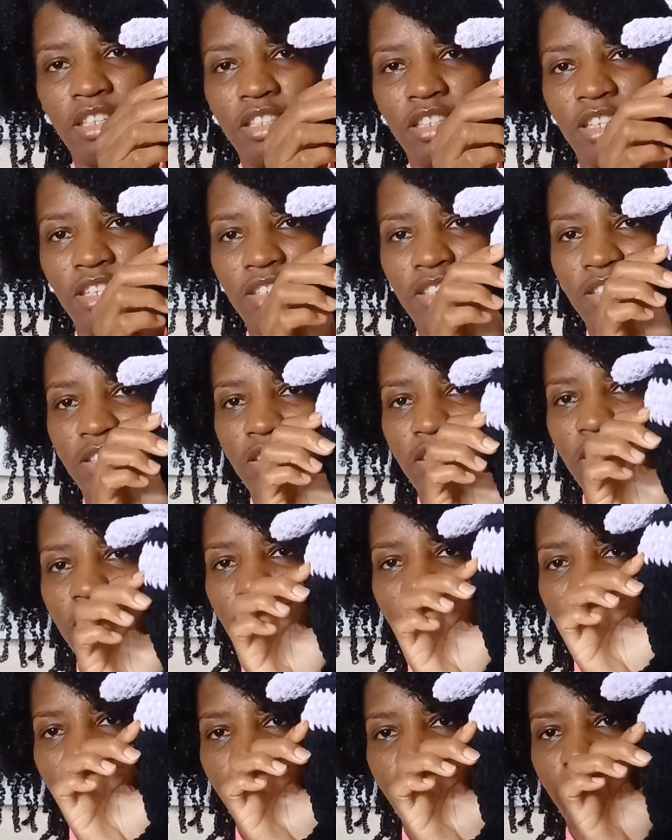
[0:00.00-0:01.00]
this is
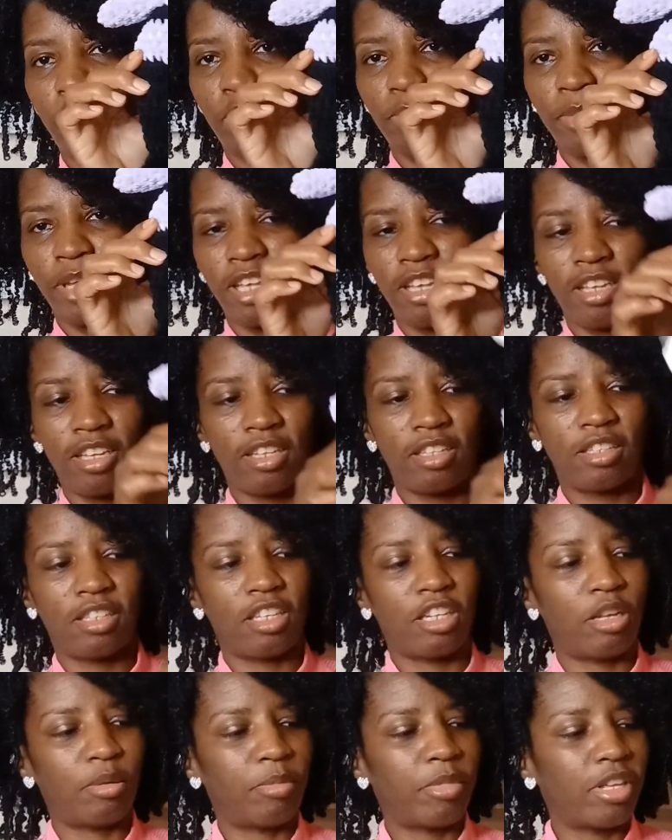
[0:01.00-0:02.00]
another mermaid
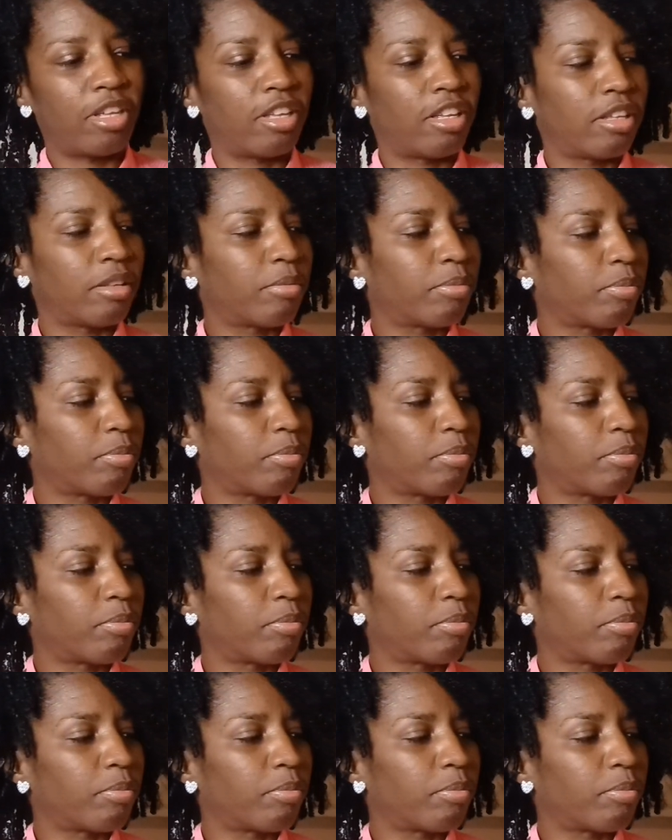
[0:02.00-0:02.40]
that I made.